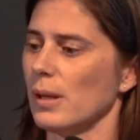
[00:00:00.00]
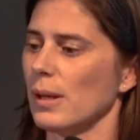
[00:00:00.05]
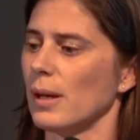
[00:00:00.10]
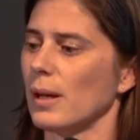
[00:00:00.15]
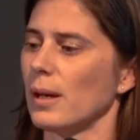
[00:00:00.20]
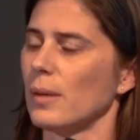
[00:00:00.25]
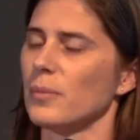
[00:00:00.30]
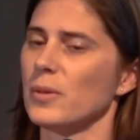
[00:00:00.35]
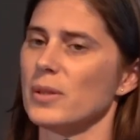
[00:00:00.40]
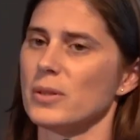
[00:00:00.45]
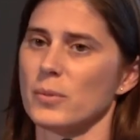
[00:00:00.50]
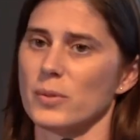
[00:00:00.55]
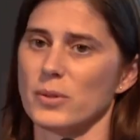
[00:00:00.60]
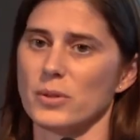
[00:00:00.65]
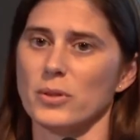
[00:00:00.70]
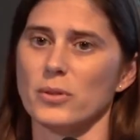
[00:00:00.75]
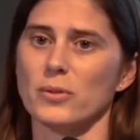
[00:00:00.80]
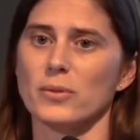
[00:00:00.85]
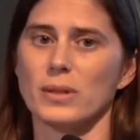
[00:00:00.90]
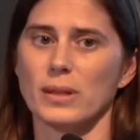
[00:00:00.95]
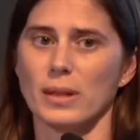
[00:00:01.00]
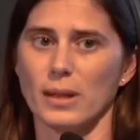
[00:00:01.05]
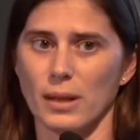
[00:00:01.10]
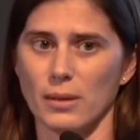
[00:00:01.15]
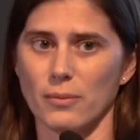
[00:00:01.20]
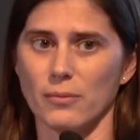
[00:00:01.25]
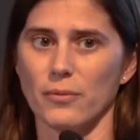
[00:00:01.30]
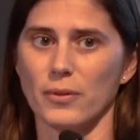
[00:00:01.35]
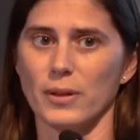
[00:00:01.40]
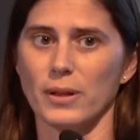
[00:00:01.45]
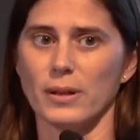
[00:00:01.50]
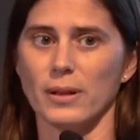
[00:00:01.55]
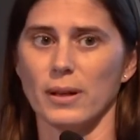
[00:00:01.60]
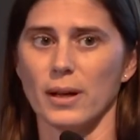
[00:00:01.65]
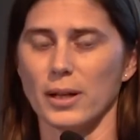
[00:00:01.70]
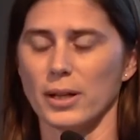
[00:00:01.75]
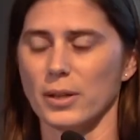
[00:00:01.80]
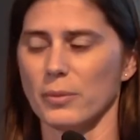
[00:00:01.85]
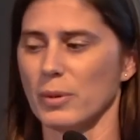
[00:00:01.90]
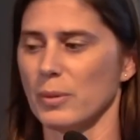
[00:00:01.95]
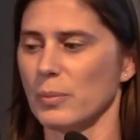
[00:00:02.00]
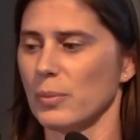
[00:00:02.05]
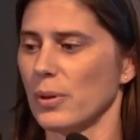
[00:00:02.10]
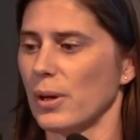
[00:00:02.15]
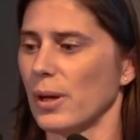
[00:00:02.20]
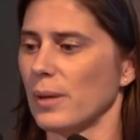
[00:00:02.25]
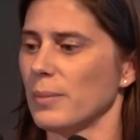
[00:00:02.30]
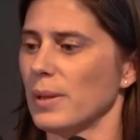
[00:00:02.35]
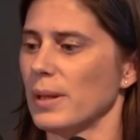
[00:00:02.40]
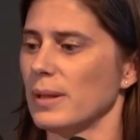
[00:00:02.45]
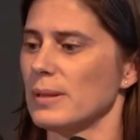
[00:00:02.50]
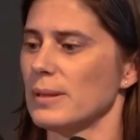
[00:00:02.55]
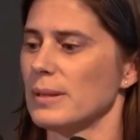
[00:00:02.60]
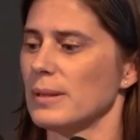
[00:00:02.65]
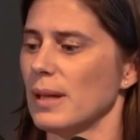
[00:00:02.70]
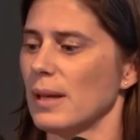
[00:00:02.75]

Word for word: Um, this was using infant non-human primates,